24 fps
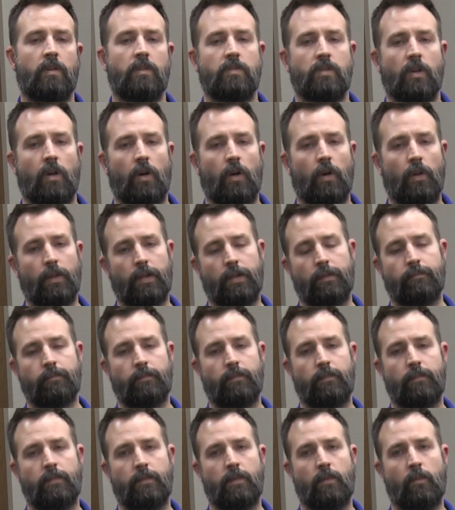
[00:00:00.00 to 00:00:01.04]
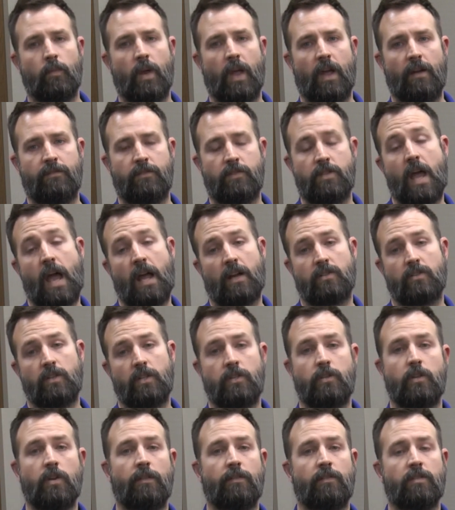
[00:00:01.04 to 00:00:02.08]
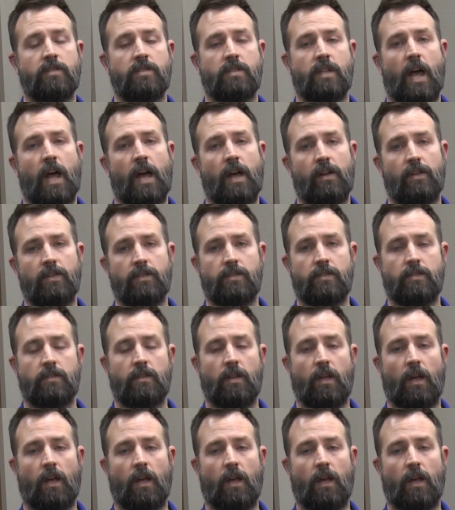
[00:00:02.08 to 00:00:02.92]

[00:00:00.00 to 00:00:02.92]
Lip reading: So we have actually 2 different styles.